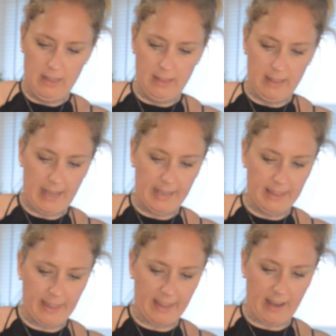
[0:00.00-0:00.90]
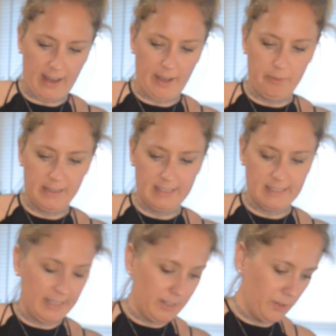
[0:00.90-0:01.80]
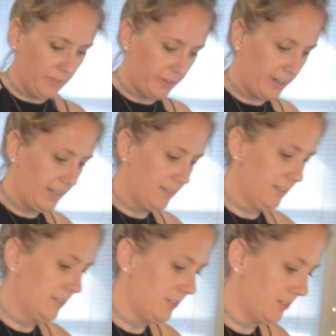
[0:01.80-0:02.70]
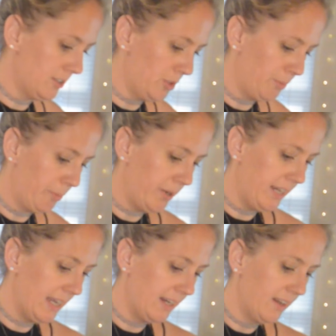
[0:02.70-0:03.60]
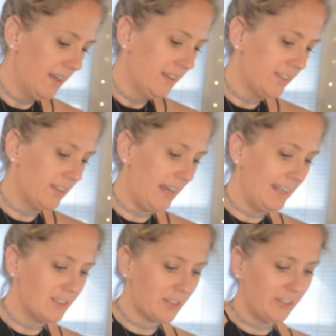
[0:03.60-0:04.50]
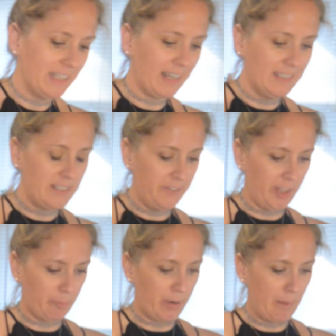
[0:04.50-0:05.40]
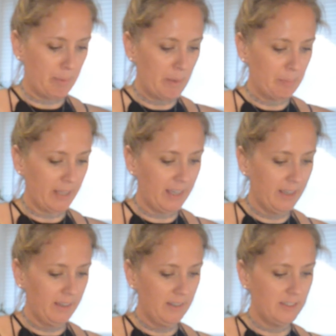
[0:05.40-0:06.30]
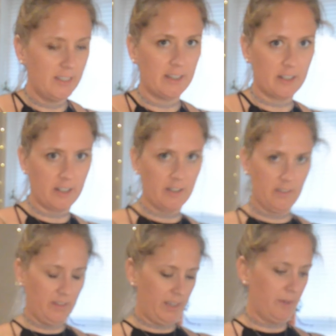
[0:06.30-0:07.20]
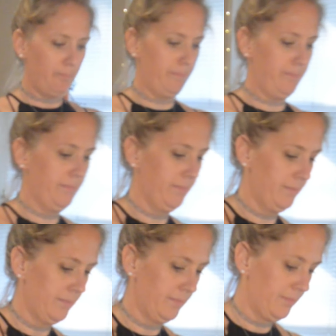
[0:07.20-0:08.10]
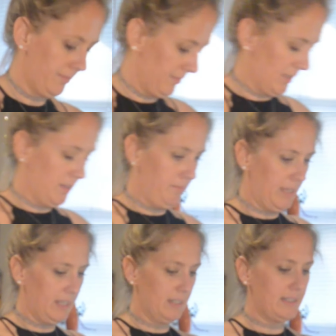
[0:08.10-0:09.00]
leg and thigh with the skin over it. So it looks super pretty. And the legs look really nice if you like prop them up like so that they're like making a